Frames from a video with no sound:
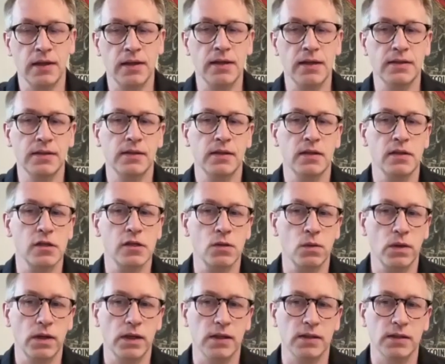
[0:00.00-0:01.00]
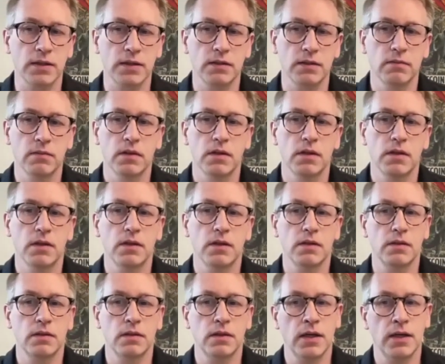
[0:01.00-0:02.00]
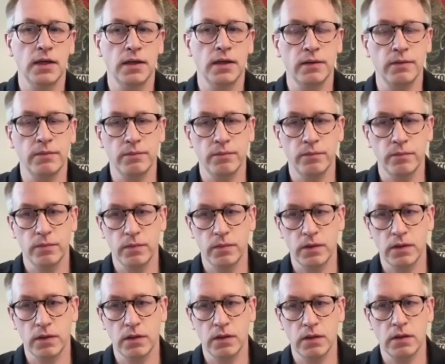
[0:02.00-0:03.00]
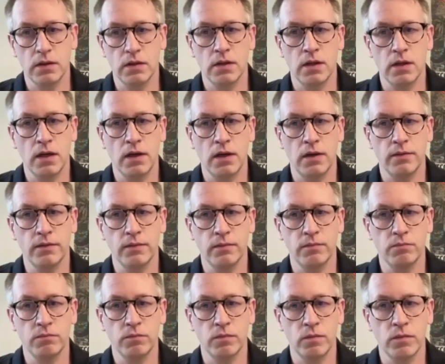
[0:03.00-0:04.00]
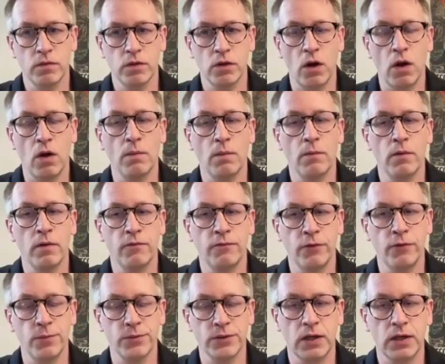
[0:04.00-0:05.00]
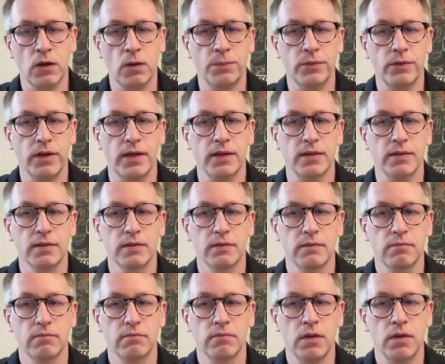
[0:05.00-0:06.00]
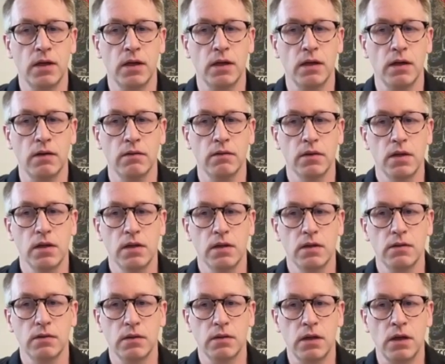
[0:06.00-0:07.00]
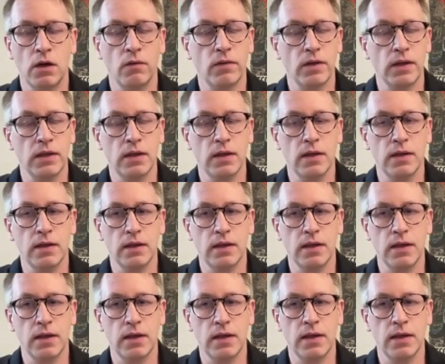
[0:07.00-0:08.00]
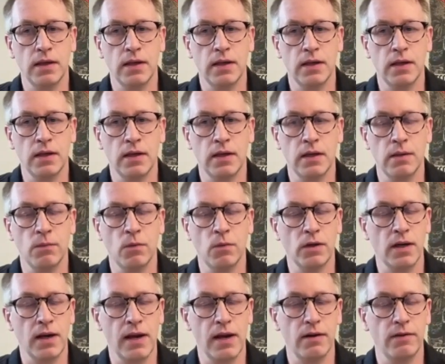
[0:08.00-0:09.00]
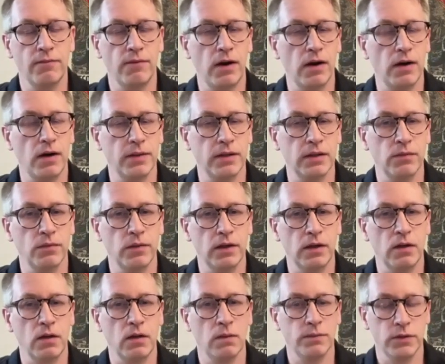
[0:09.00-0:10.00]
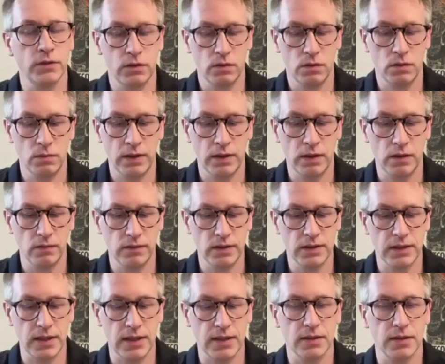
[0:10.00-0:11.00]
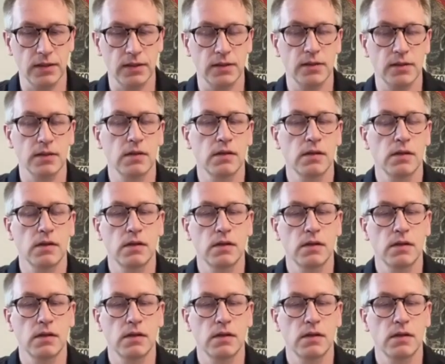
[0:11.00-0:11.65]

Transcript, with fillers: at least in the U.S., um, uh, no firms can operate uh, kind of in, in, in a more clear environment when it comes to many of these assets.